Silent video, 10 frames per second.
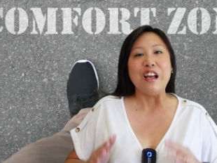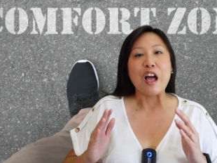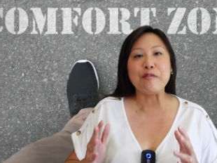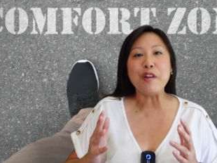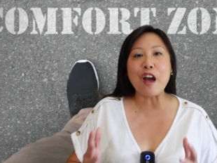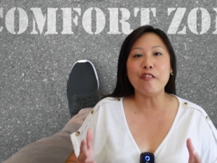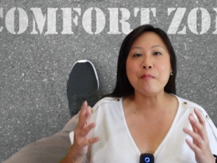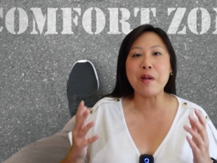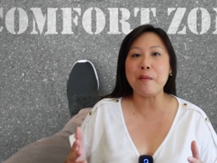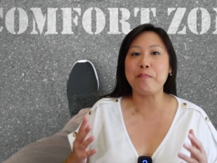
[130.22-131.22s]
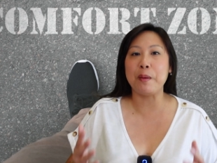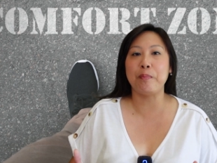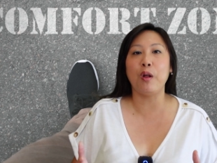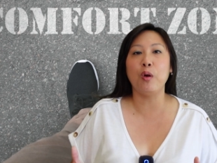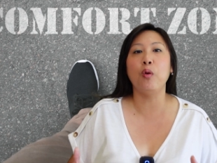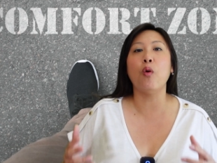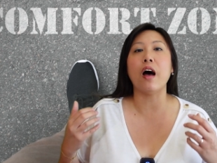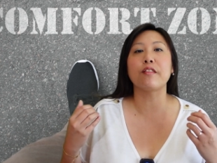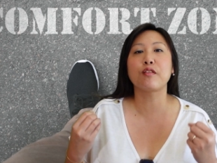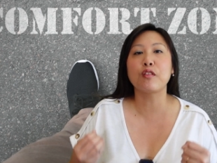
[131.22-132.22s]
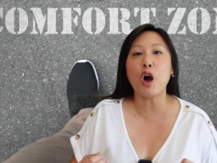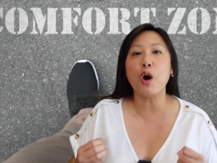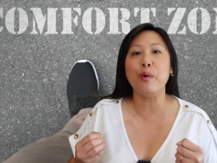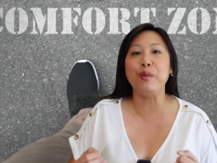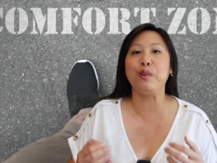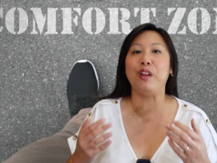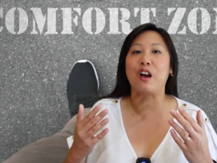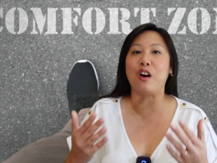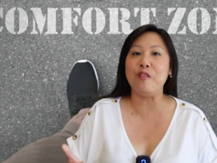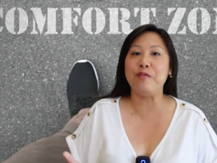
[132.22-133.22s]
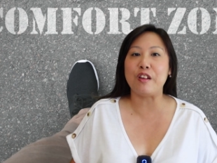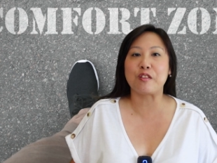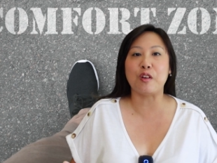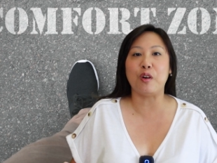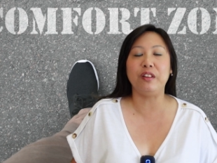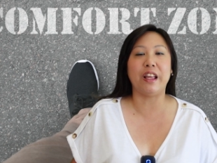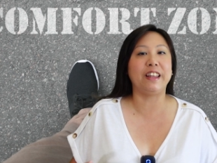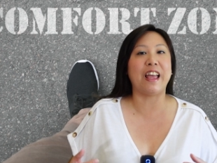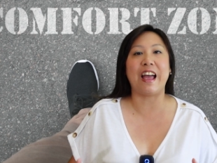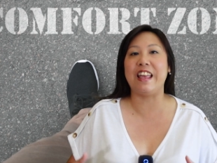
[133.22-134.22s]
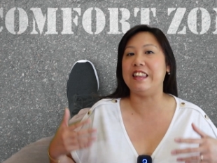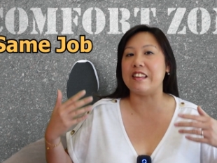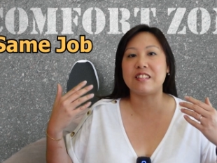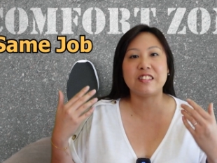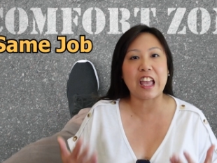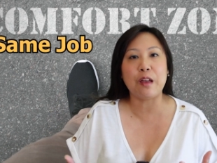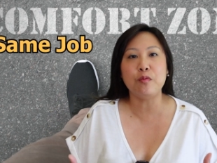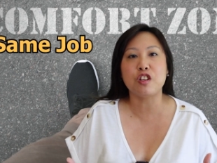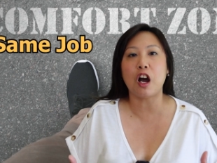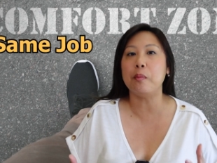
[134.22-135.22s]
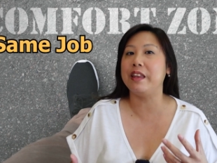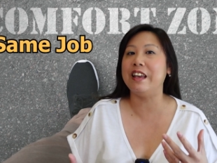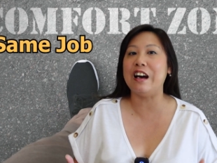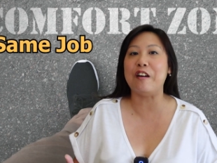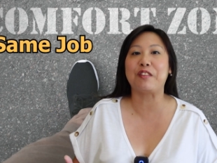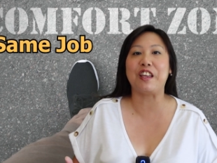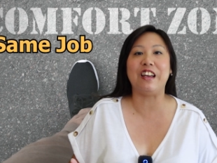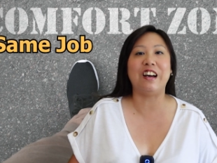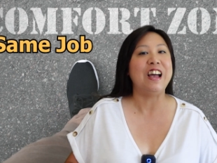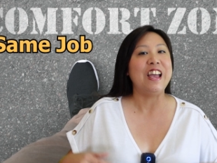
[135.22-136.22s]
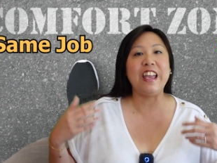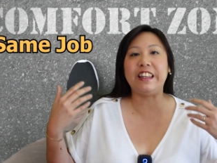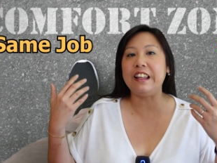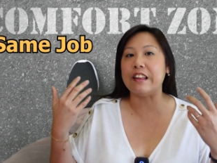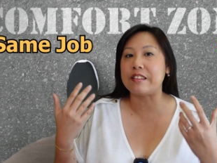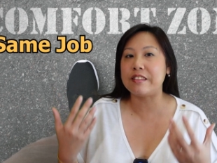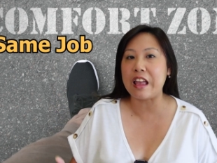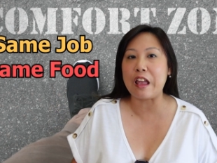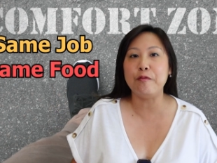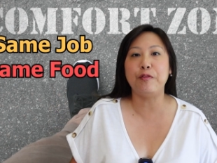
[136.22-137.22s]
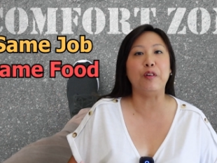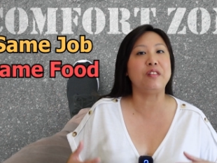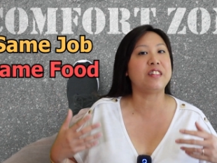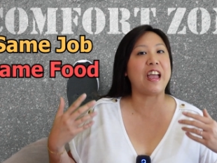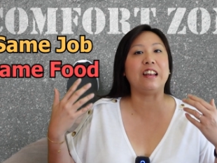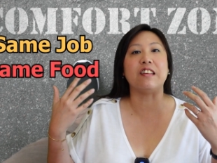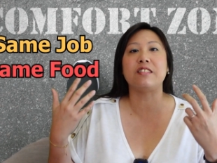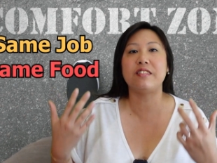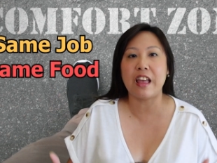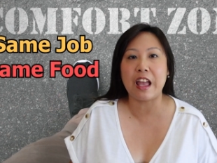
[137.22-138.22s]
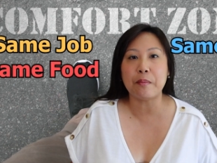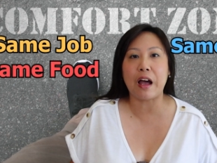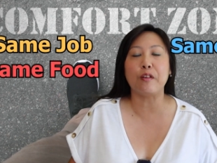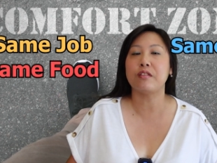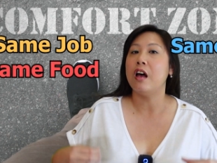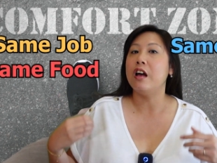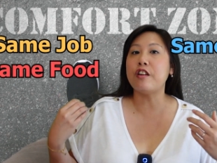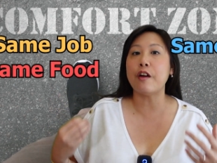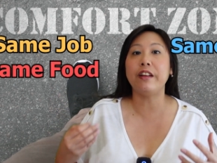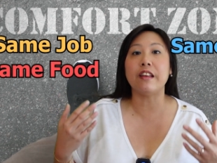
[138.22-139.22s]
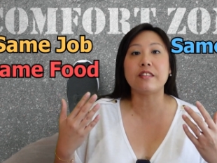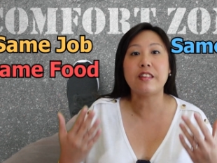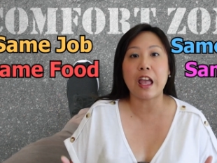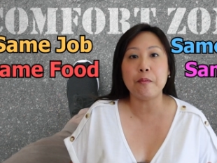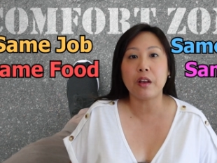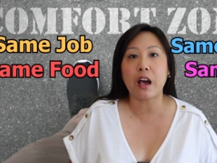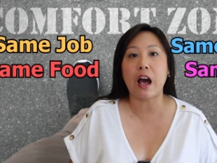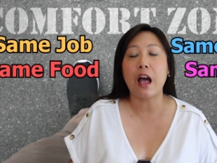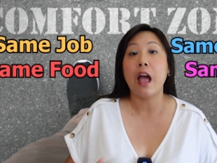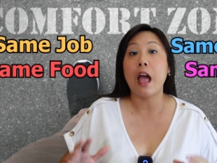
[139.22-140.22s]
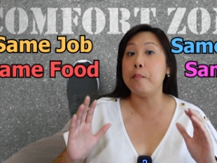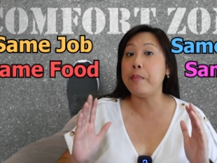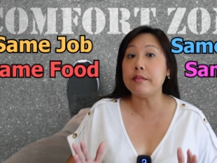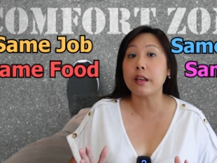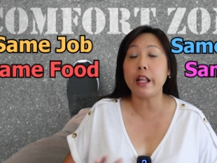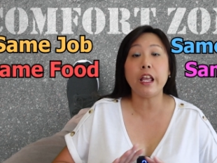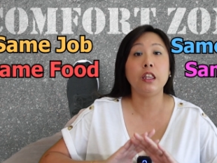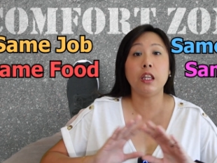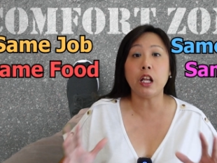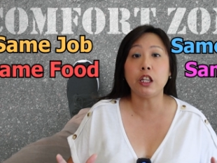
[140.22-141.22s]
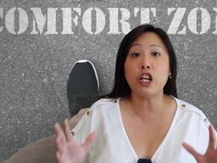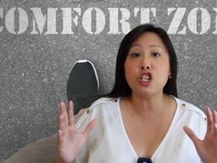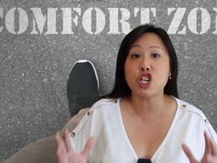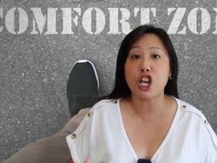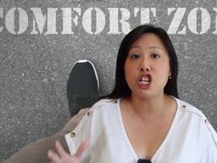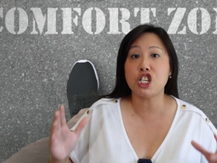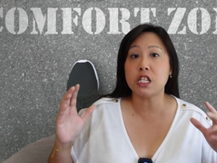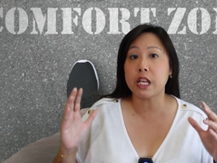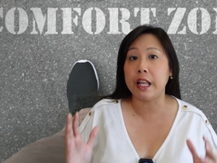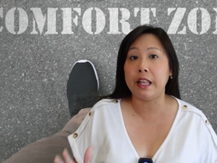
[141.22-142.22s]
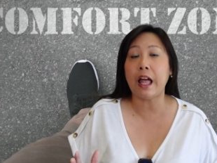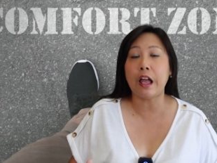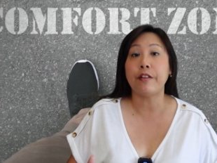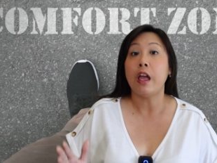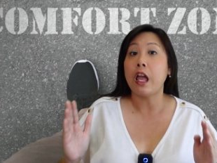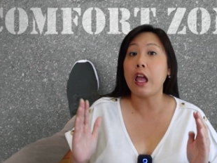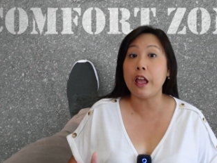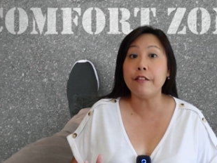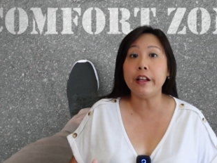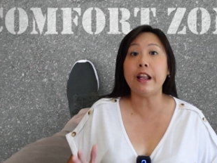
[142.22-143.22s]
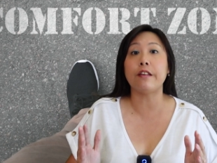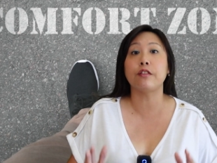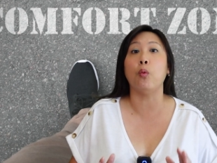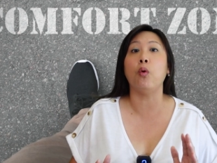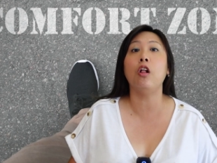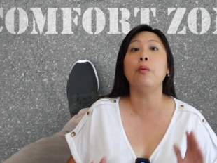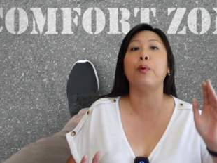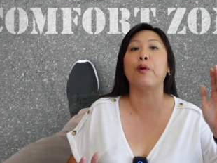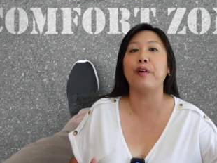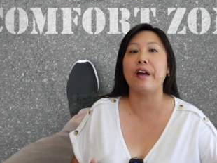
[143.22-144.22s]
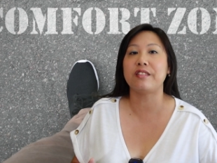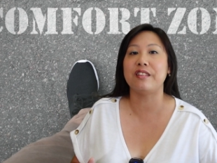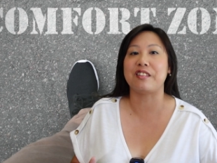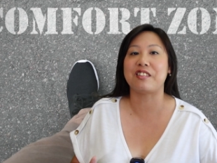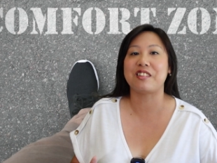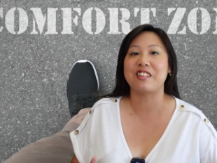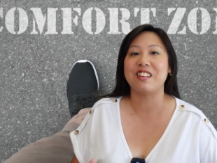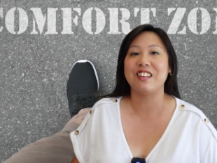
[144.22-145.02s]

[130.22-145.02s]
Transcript: Have you ever met people who are so into their comfort zone that they are in the same job year after year, eating the same food, staying in the same house, driving the same car, and basically nothing changes in life even as the world progresses?